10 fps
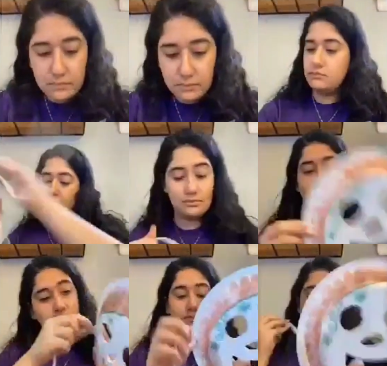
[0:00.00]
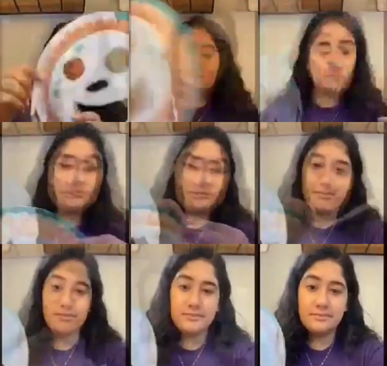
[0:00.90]

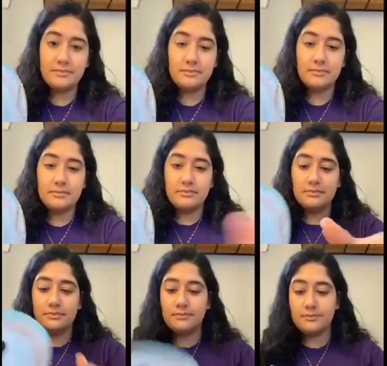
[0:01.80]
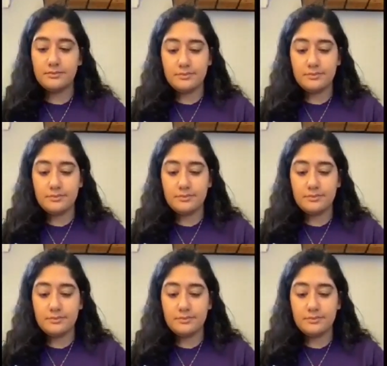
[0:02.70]
Nothing is said.